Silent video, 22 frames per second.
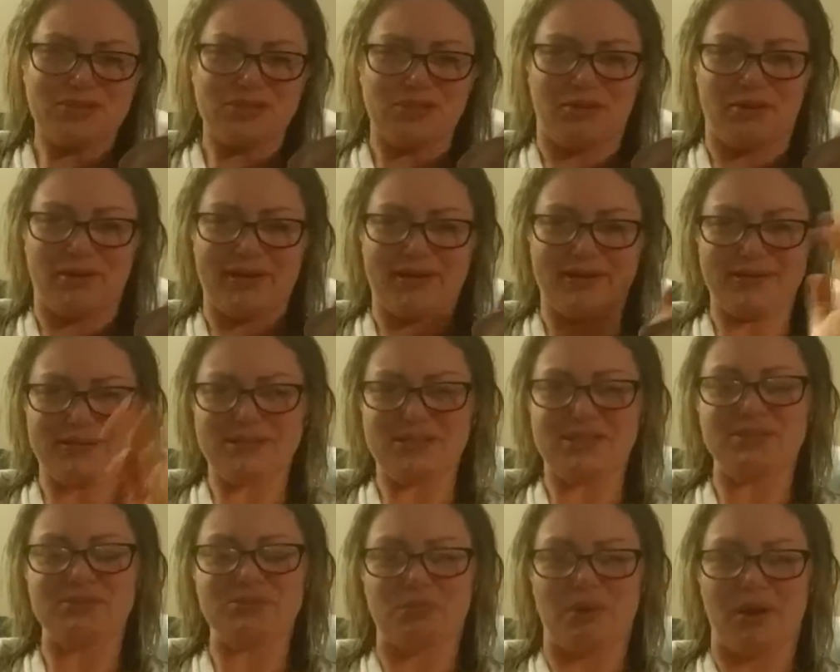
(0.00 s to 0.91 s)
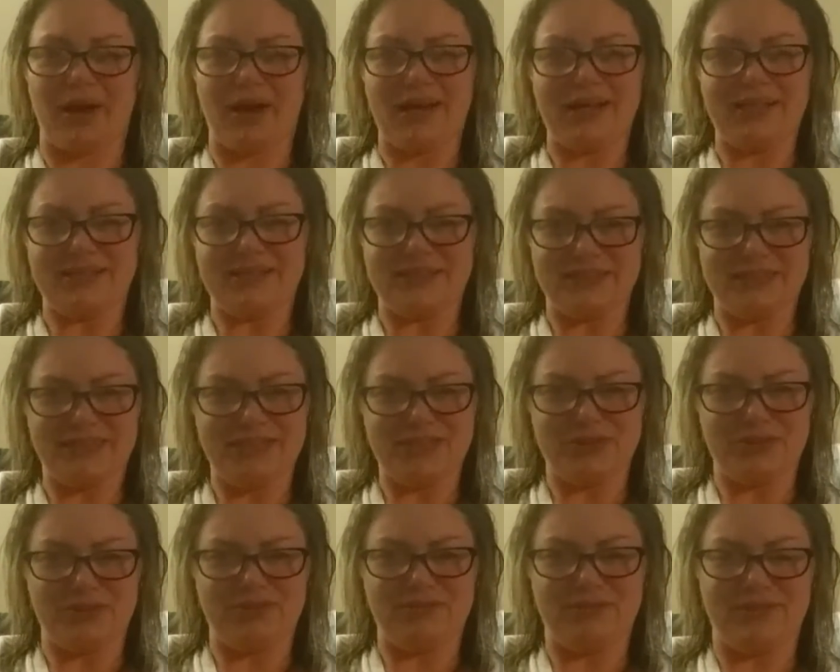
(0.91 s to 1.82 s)
sorry, this is why I didn't
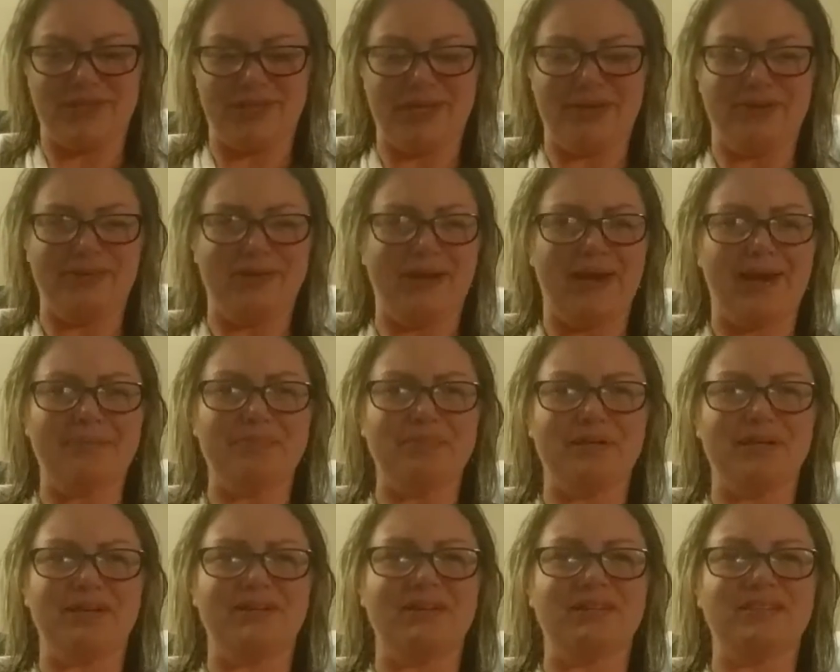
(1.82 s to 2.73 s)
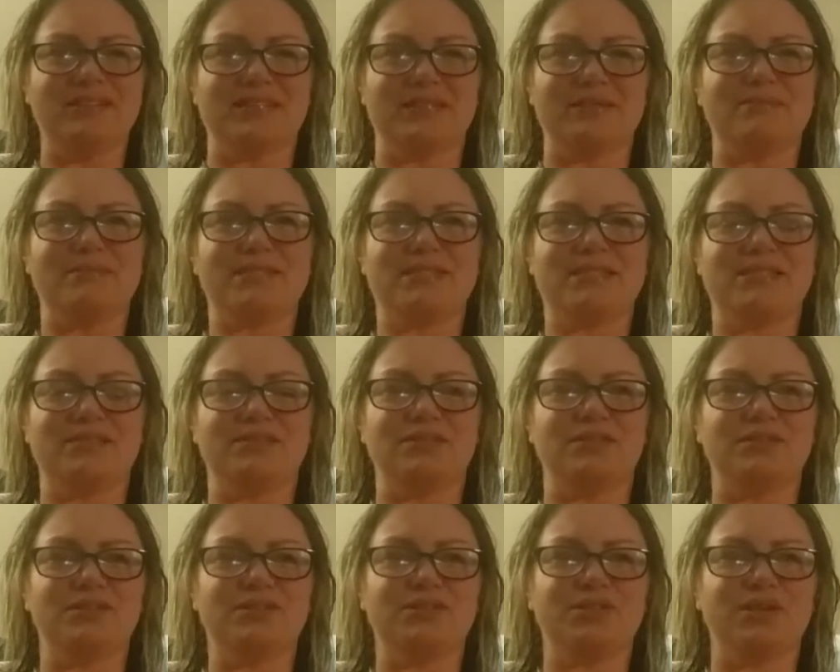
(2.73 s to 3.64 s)
do a video yet, because I'm
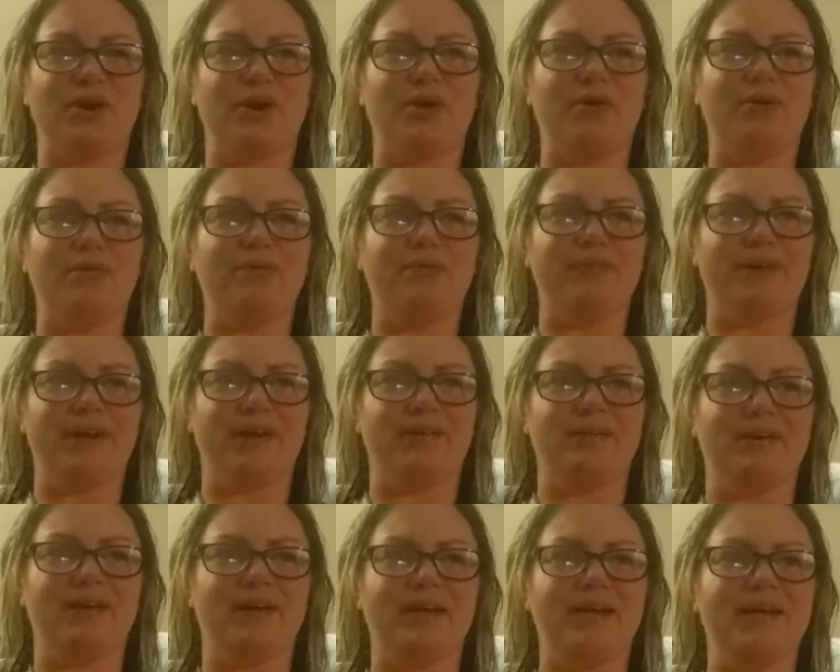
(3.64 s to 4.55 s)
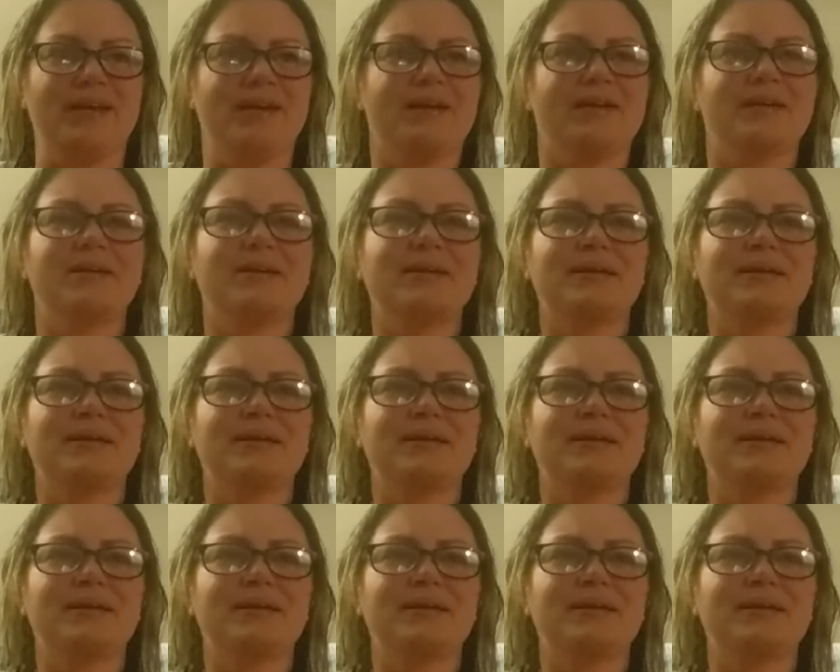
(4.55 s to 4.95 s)
still so very